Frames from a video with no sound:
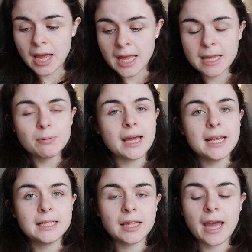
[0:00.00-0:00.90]
he
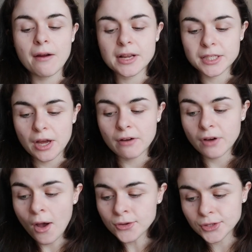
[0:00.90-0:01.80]
played the character of
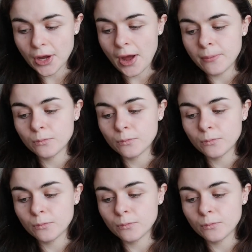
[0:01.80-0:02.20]
Oscar,